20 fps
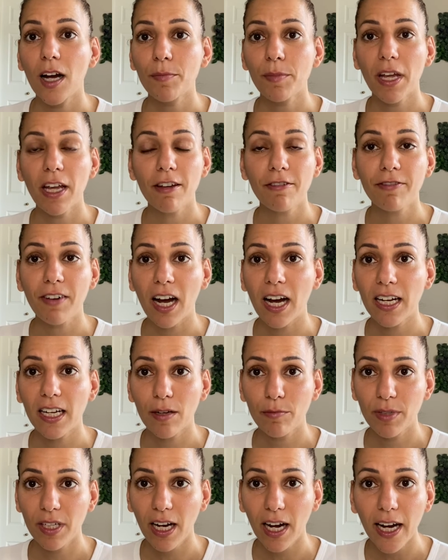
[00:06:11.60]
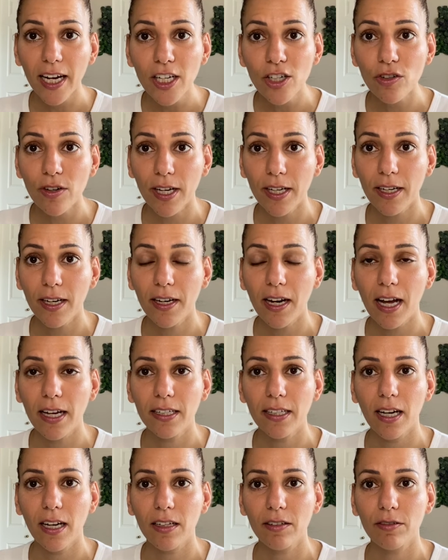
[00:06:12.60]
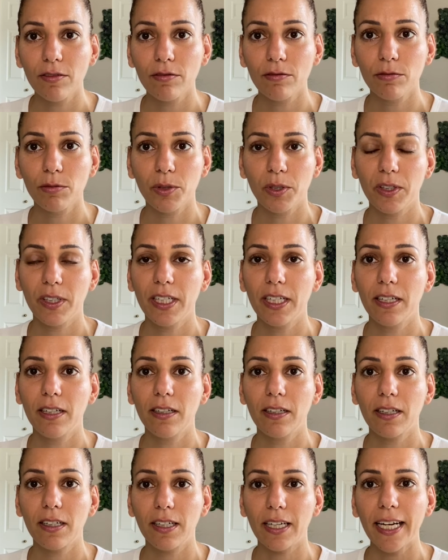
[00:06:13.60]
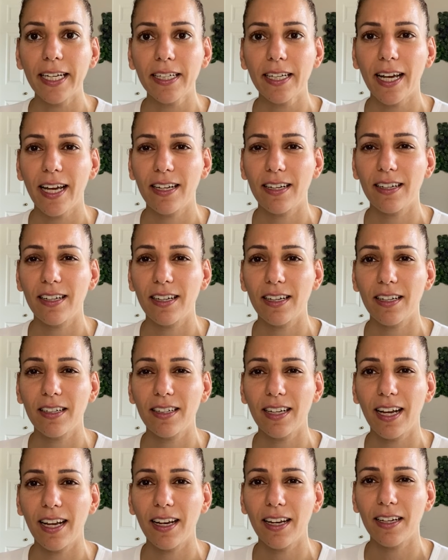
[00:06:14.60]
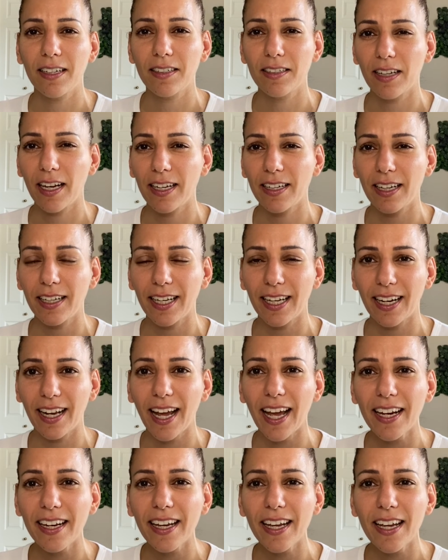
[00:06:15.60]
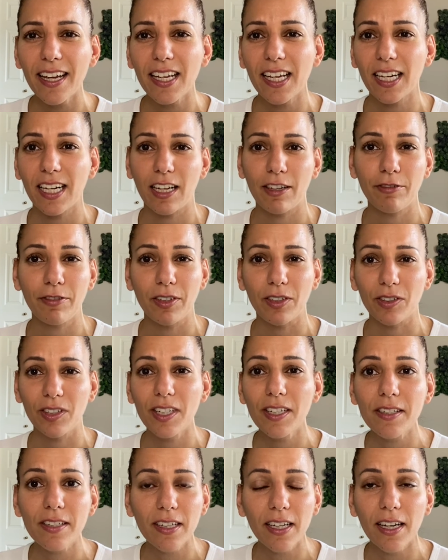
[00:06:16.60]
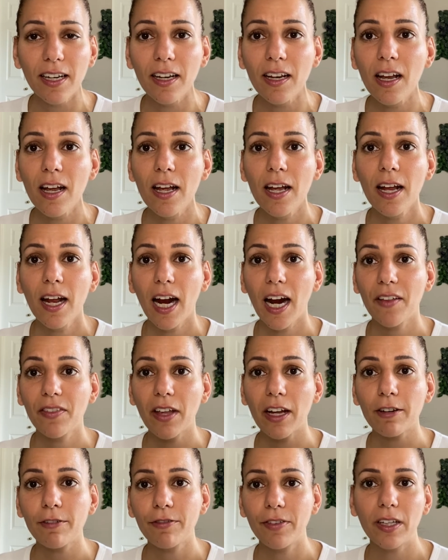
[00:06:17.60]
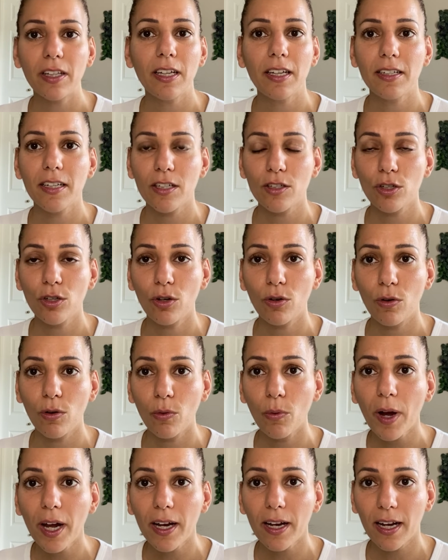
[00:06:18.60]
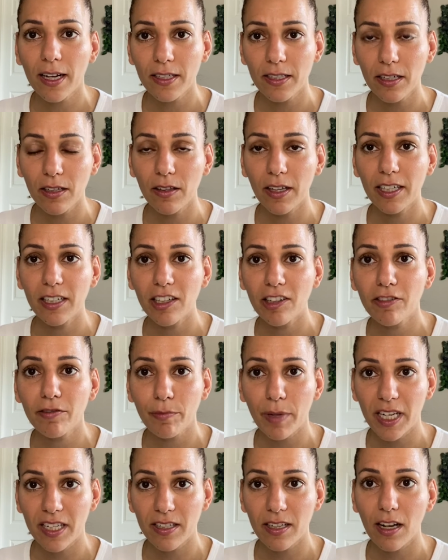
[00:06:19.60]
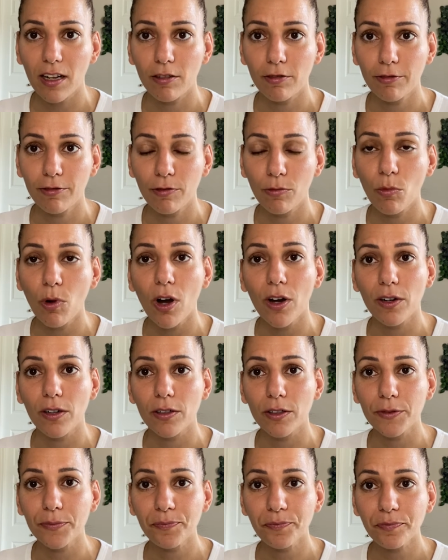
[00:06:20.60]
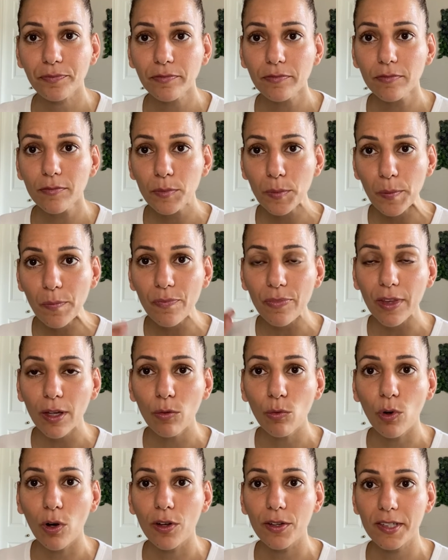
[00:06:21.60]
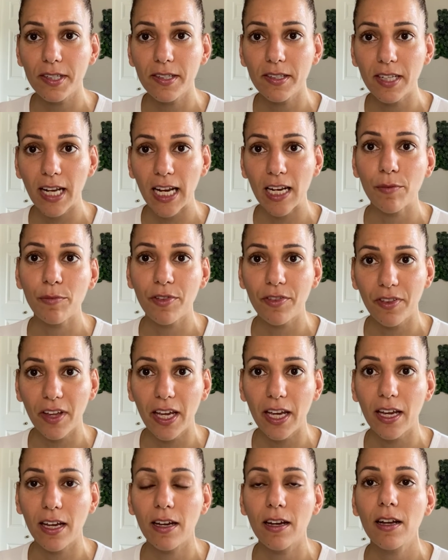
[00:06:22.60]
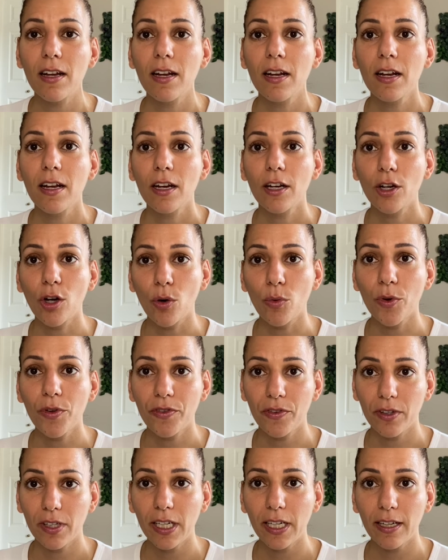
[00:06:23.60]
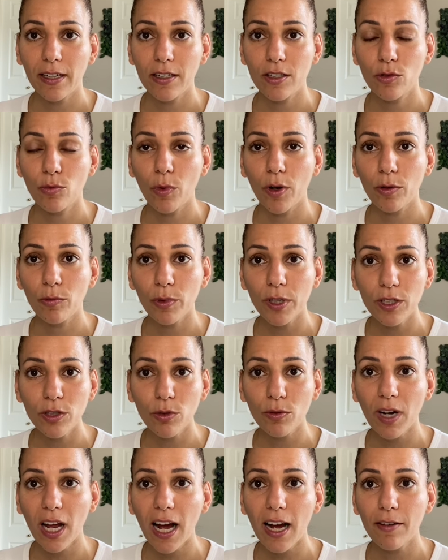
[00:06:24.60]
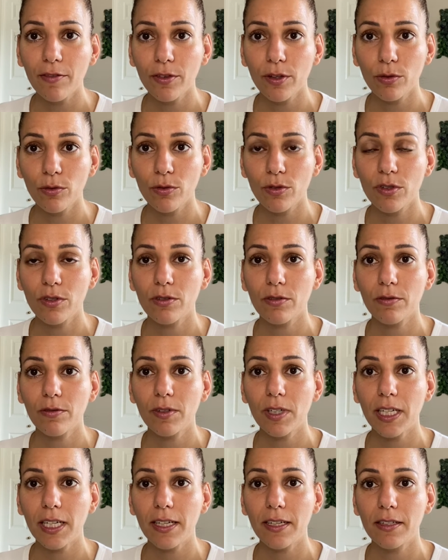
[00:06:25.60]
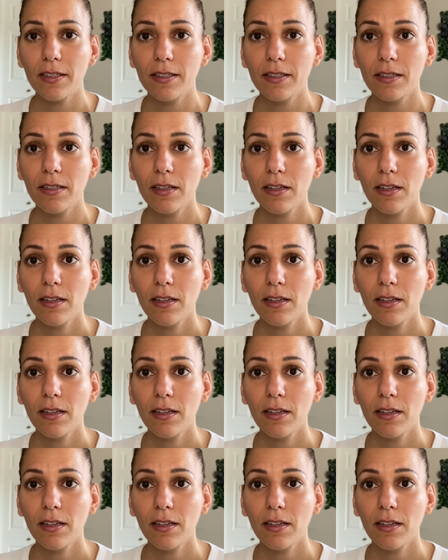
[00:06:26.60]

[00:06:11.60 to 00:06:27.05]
If I am dehydrated, I get really lightheaded and I get a headache and I feel dizzy, and that feeling doesn't go away until I give myself water. Well, same thing go with the needs. When we don't have those needs,